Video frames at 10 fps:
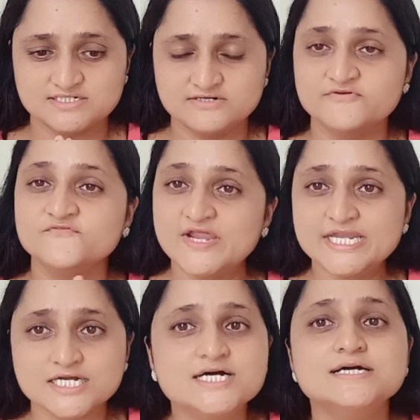very
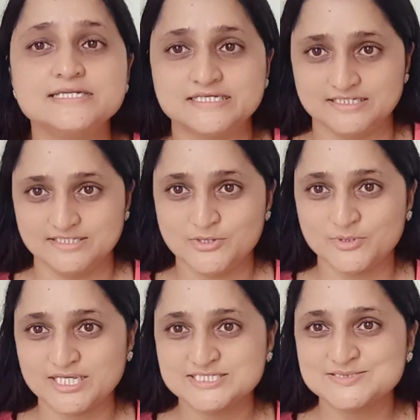early.
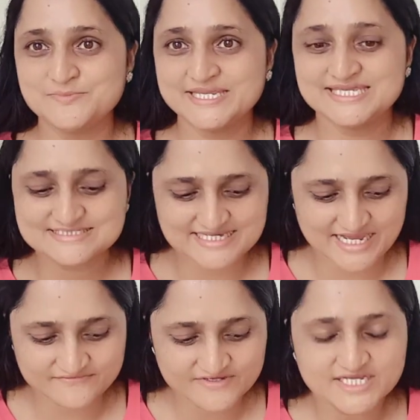Okay, so my kids
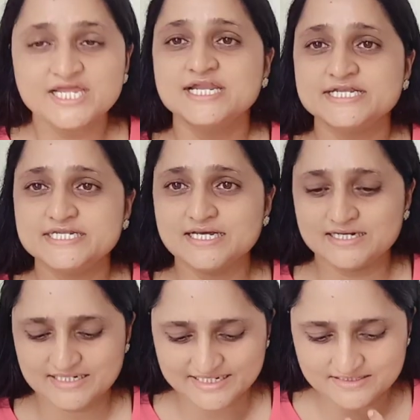have
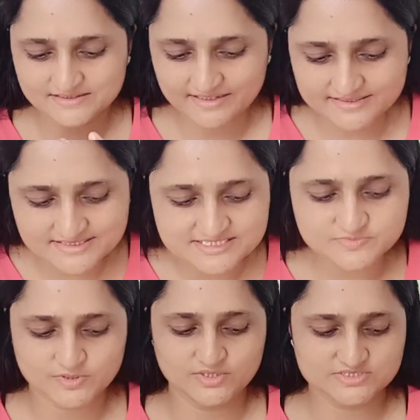read these
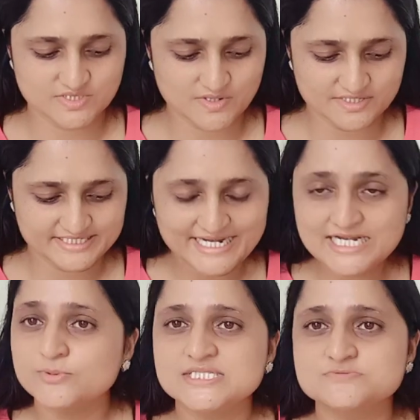books or dealt
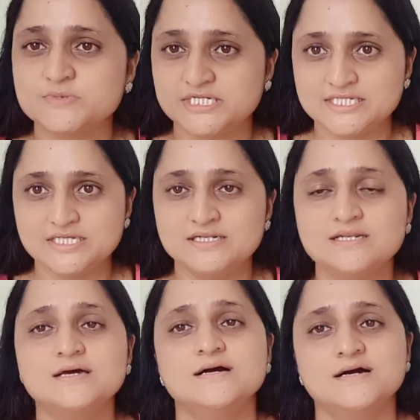with this material
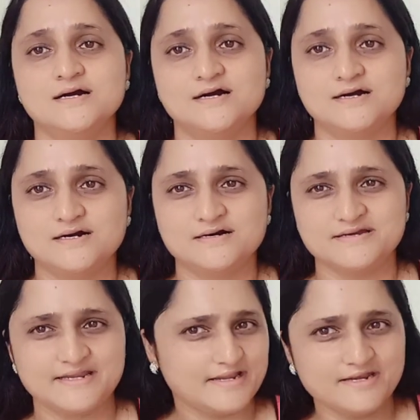
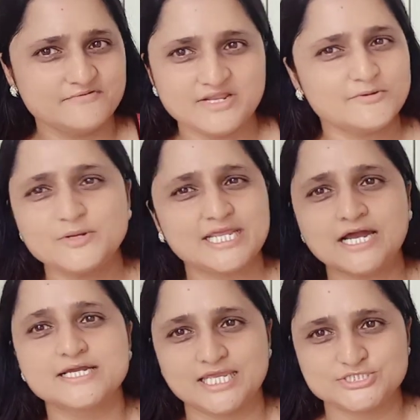in a very young
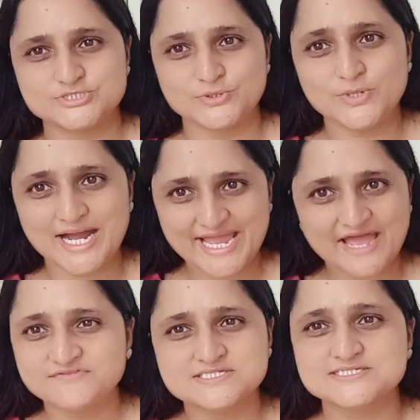age. I had
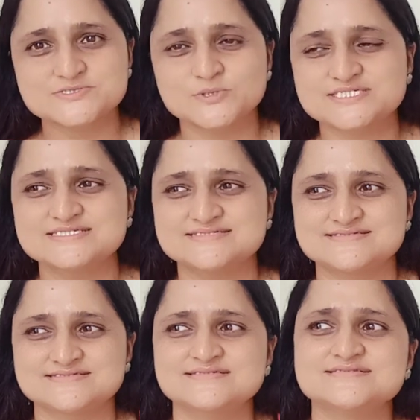these resources
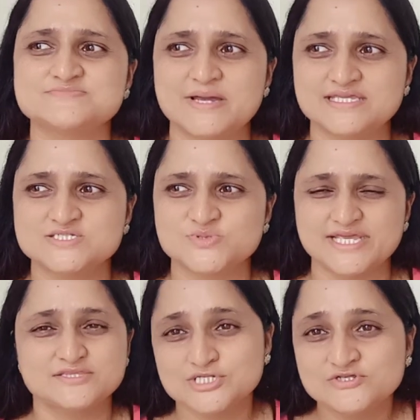since my kids were like
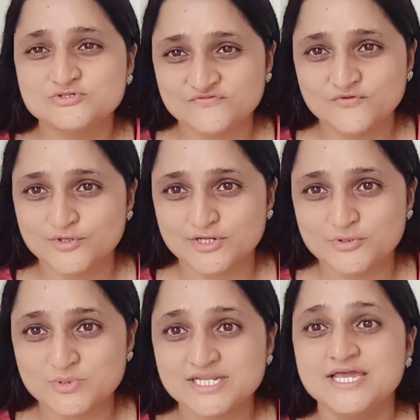3 to 4 year
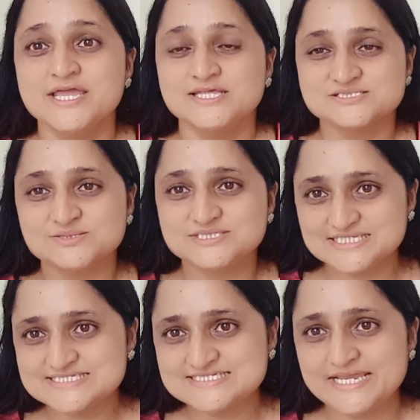old. So this
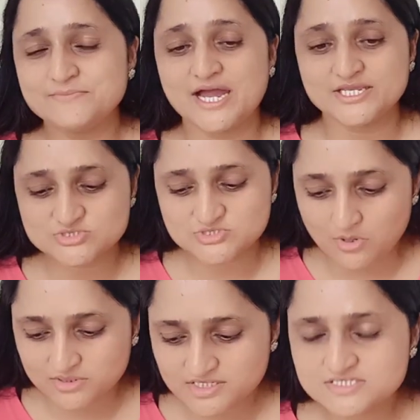time I used all
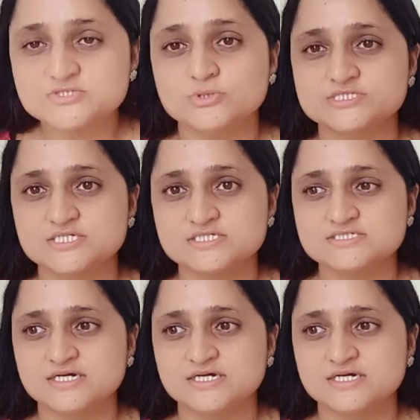the resources